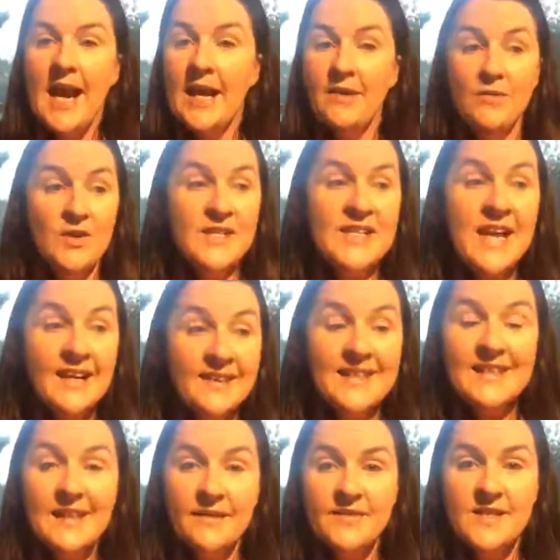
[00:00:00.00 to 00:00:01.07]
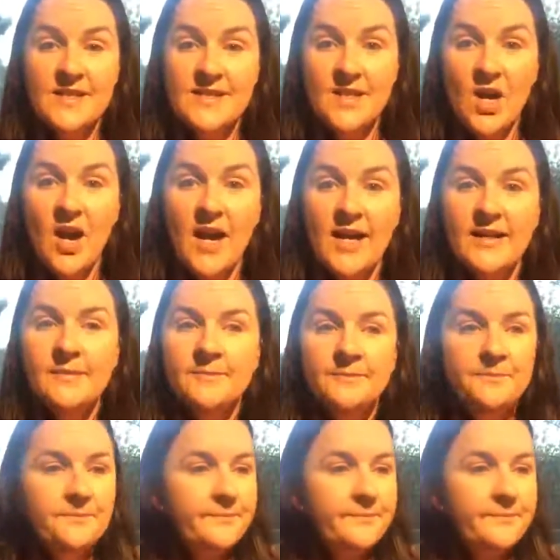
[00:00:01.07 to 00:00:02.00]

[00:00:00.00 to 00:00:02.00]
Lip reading: and you've got nothing left inside,